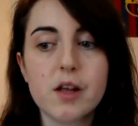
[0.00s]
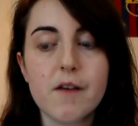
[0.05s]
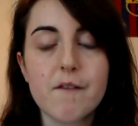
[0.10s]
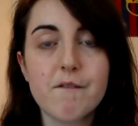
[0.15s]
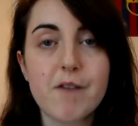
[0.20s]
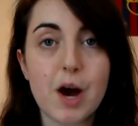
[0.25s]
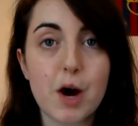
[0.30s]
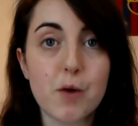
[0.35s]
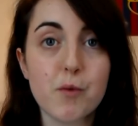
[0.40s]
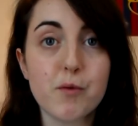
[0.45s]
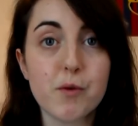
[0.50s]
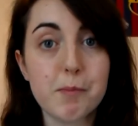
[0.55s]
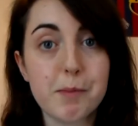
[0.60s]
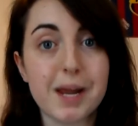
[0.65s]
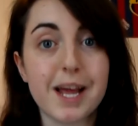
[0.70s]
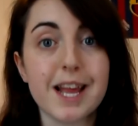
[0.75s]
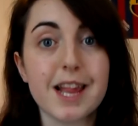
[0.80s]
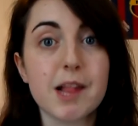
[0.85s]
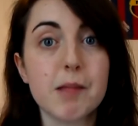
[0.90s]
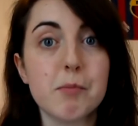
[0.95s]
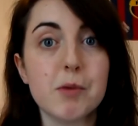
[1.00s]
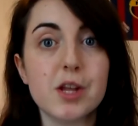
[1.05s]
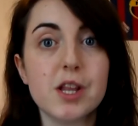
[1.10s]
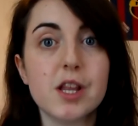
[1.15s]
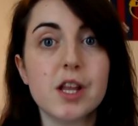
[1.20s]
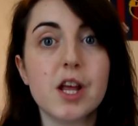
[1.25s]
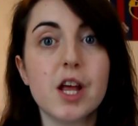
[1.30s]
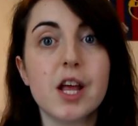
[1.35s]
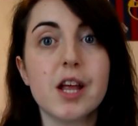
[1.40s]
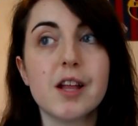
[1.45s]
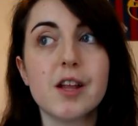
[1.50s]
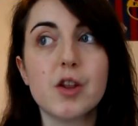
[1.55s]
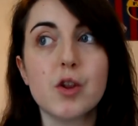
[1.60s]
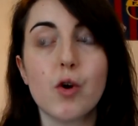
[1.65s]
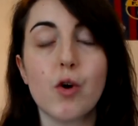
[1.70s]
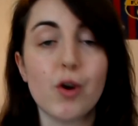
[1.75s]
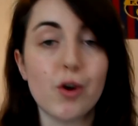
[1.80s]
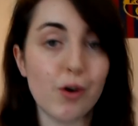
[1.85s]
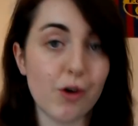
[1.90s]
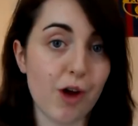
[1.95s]
valve replacement
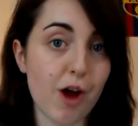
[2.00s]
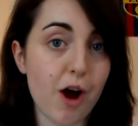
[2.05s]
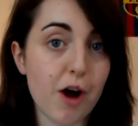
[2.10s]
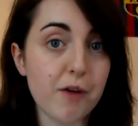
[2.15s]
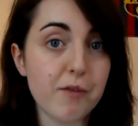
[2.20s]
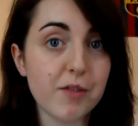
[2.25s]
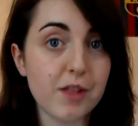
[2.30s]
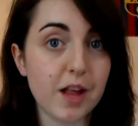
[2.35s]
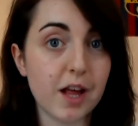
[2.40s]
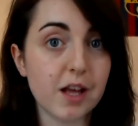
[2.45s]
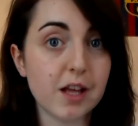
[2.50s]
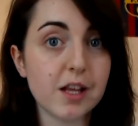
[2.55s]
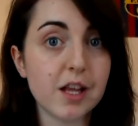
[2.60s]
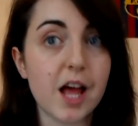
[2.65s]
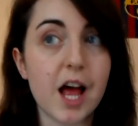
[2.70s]
not long after.